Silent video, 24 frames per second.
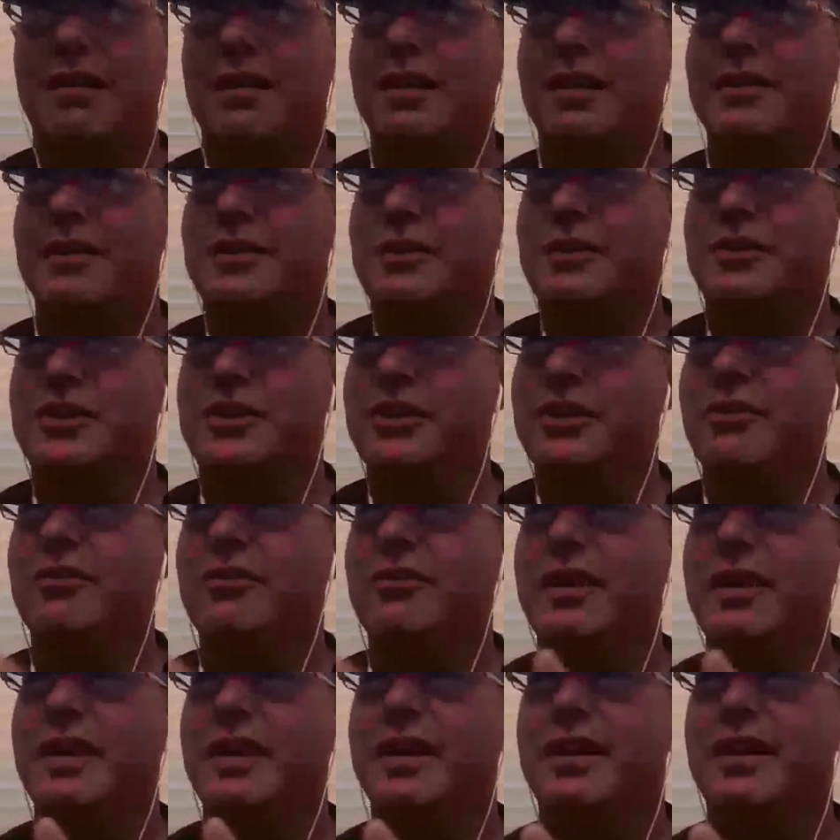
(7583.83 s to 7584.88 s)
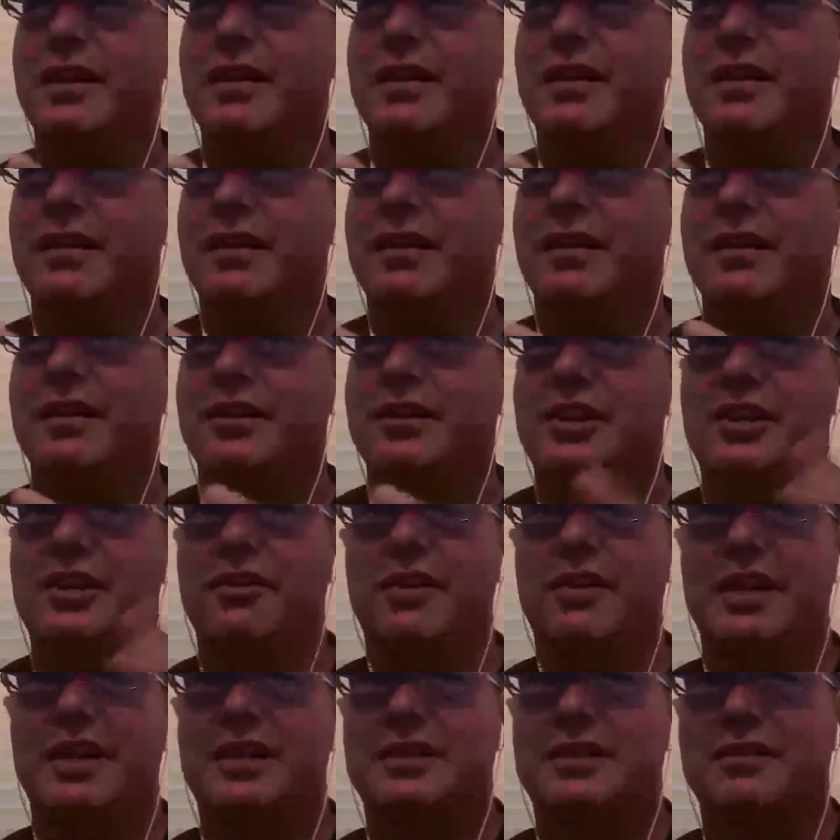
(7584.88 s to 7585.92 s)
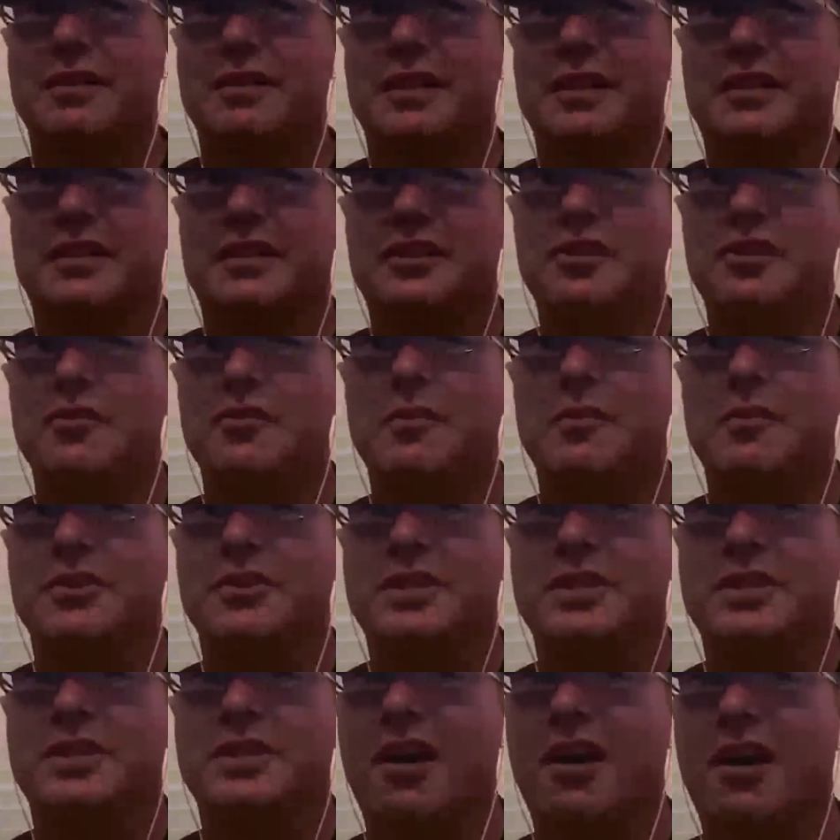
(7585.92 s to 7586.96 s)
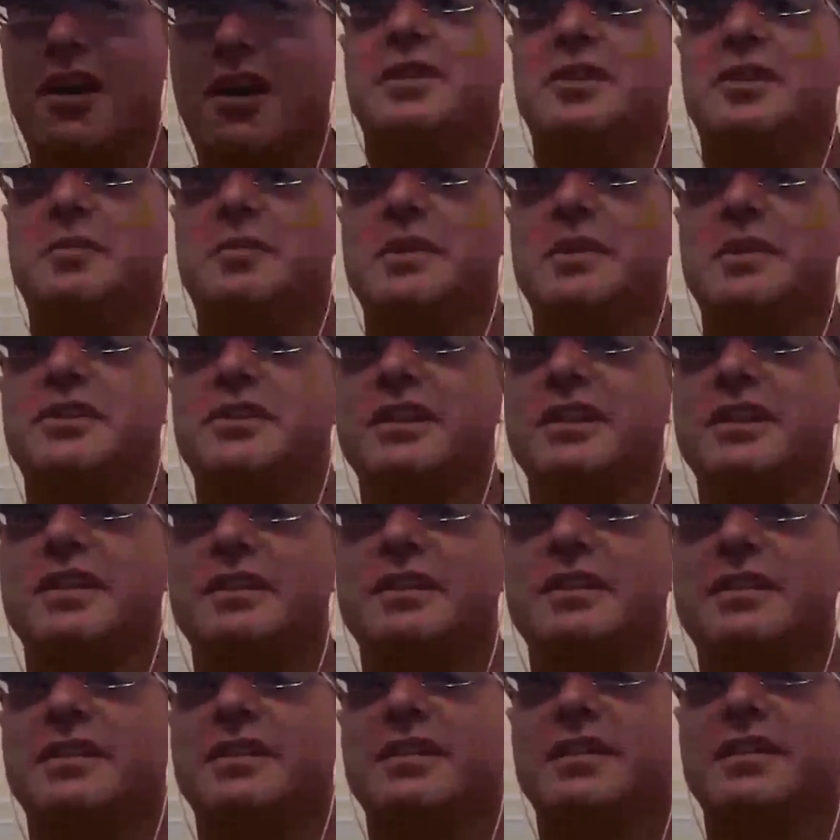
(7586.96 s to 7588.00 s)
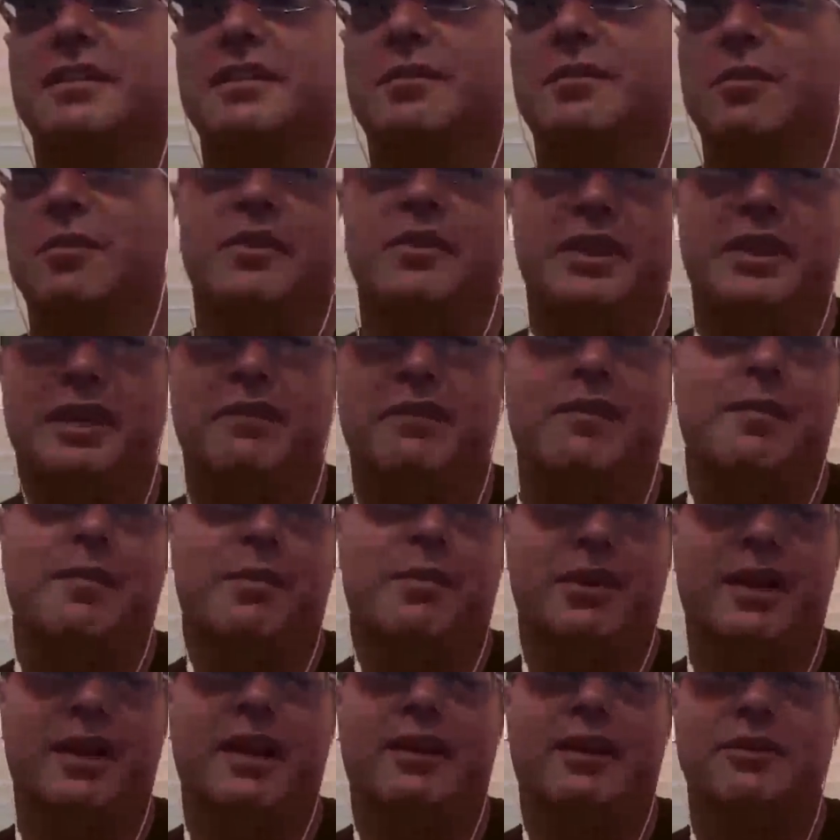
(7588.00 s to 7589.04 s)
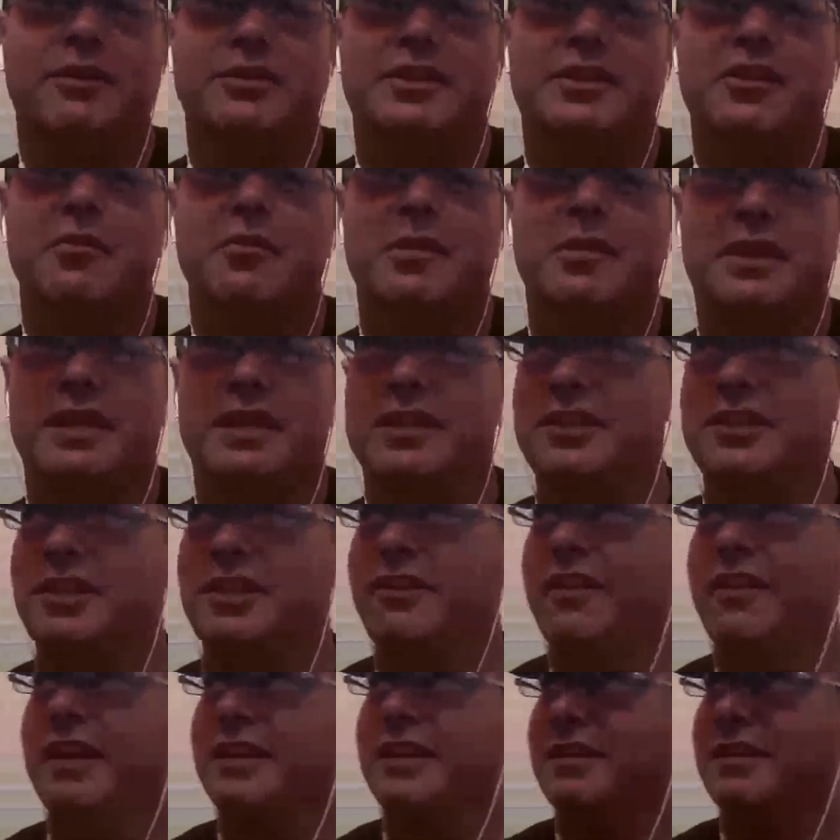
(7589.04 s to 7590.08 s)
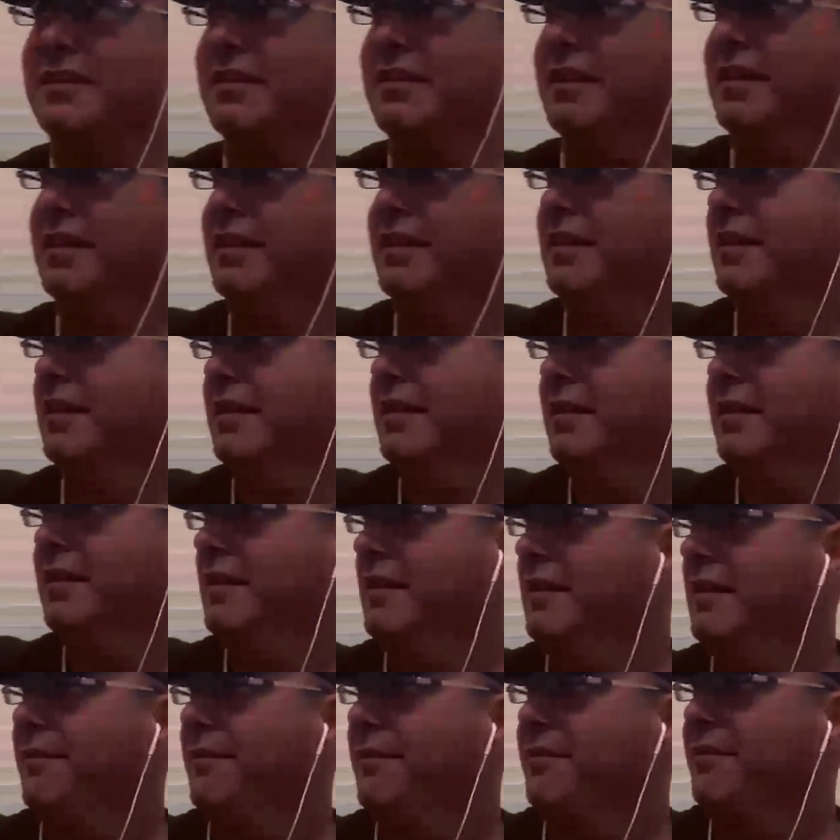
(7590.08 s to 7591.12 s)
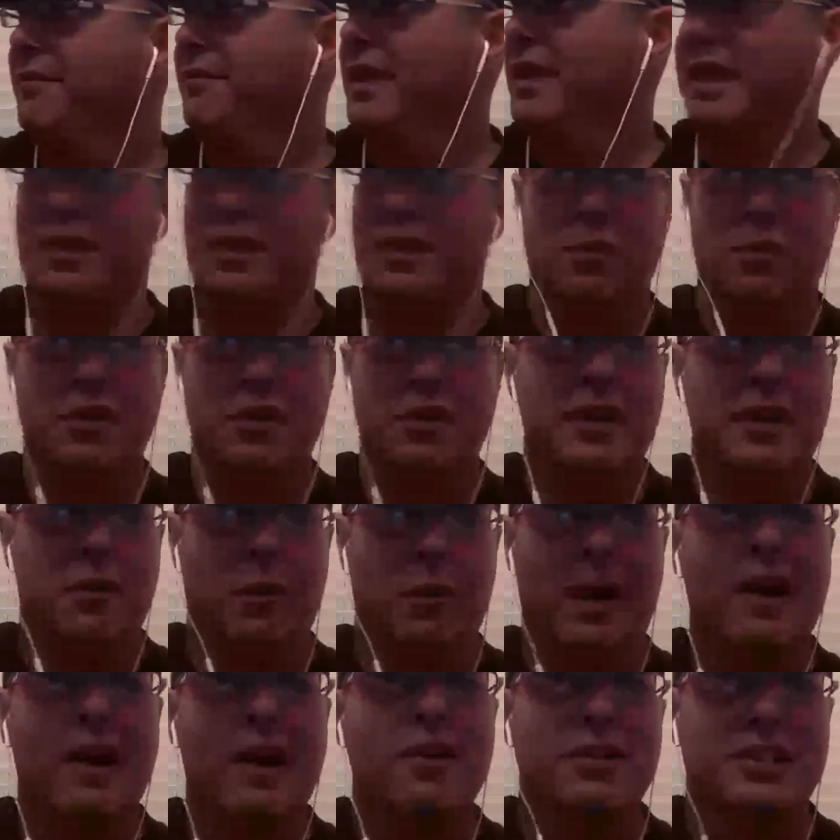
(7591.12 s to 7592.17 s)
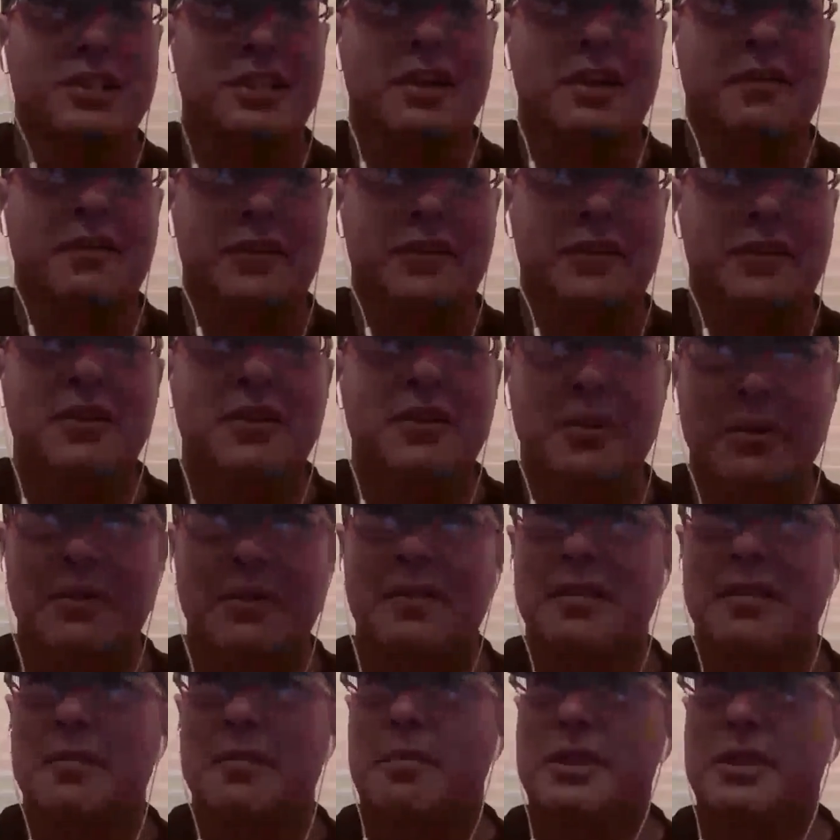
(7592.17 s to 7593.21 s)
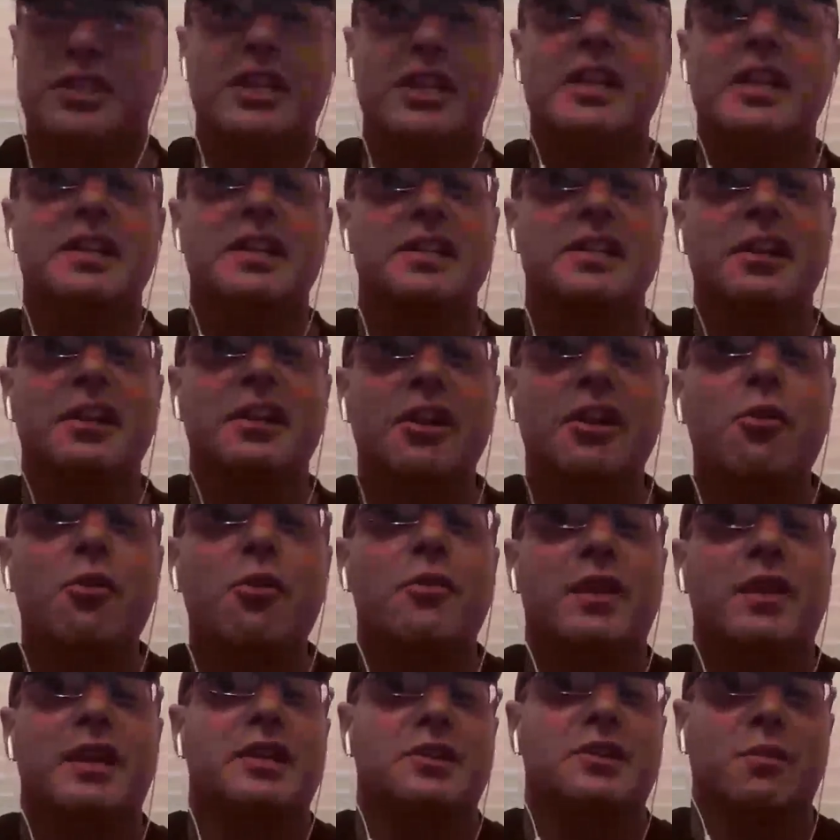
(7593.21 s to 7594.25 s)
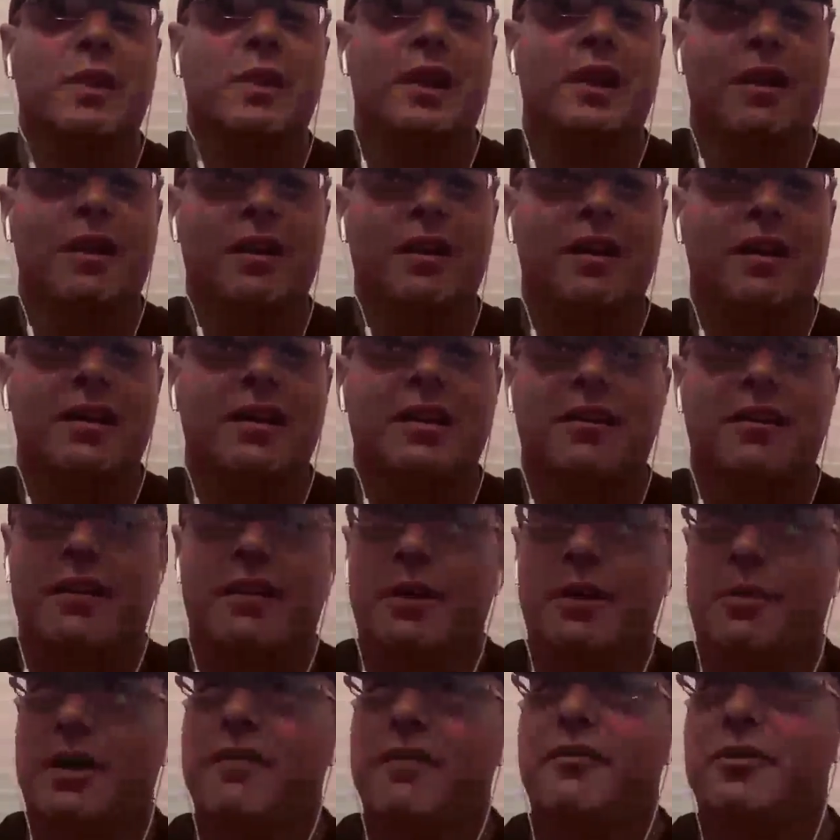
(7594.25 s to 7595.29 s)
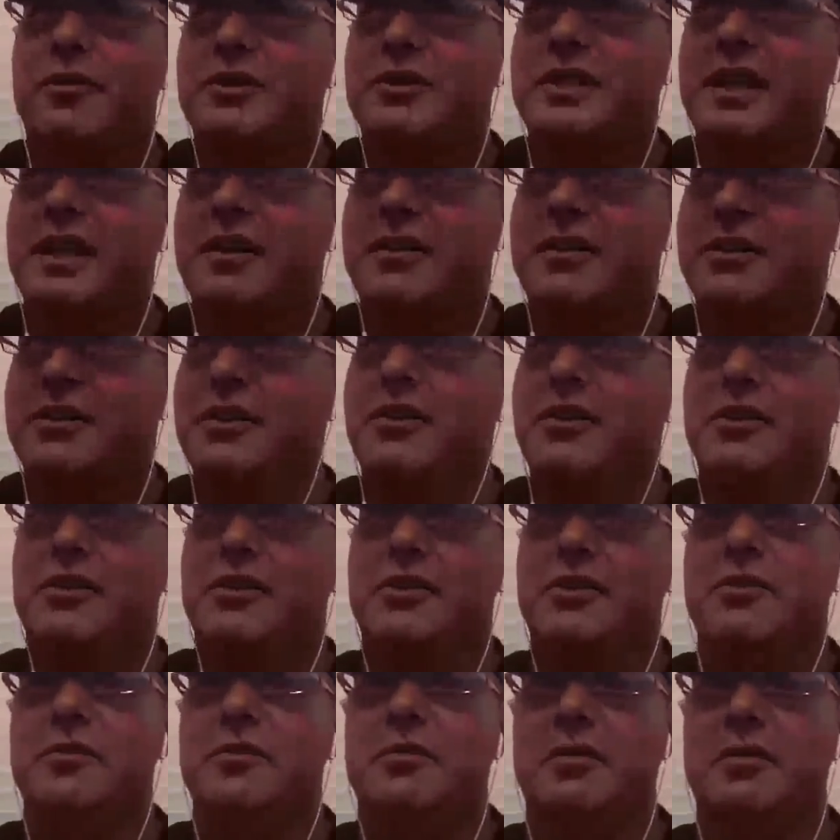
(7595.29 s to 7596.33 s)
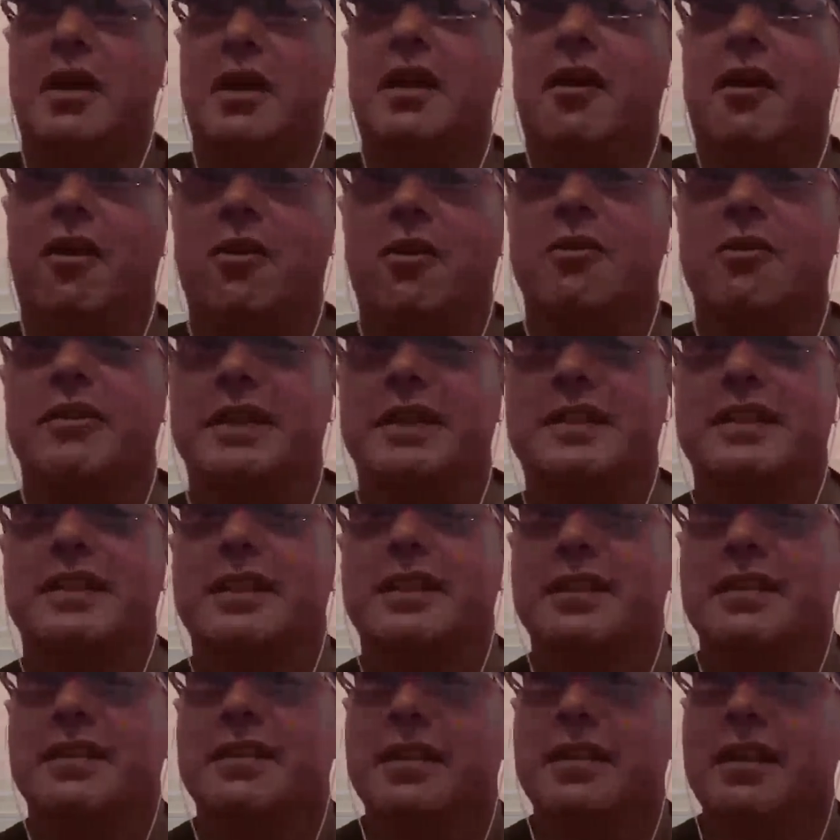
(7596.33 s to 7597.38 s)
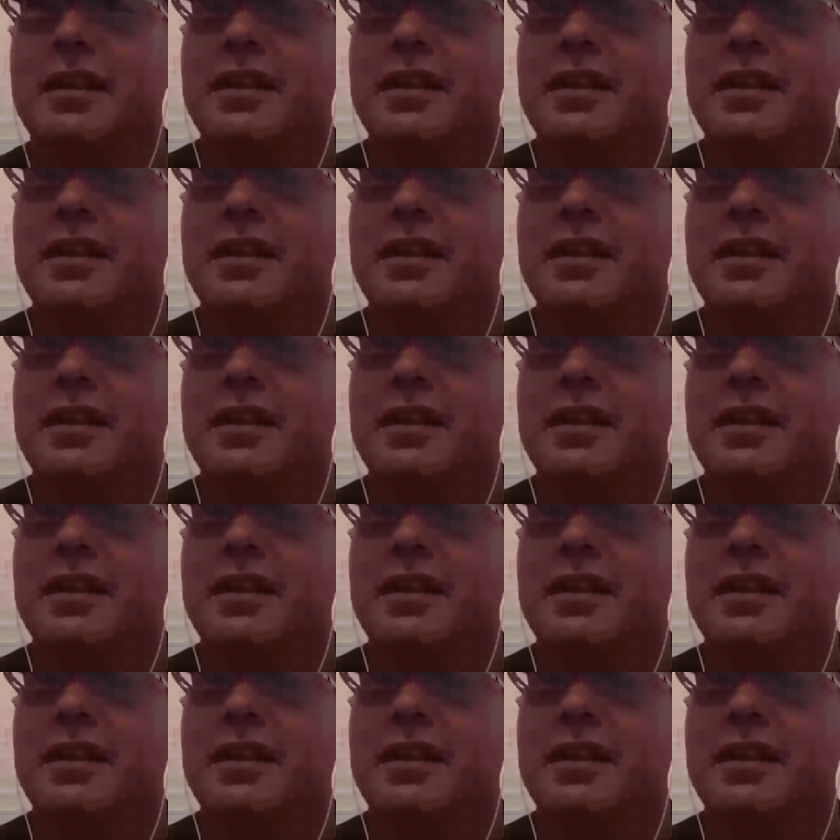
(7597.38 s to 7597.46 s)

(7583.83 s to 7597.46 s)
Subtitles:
So she likes the two most common species. Well, and then leopard geckos too. But then she likes like the really rare stuff too. But she doesn't know that it's rare. Like when I first took her to Arlington,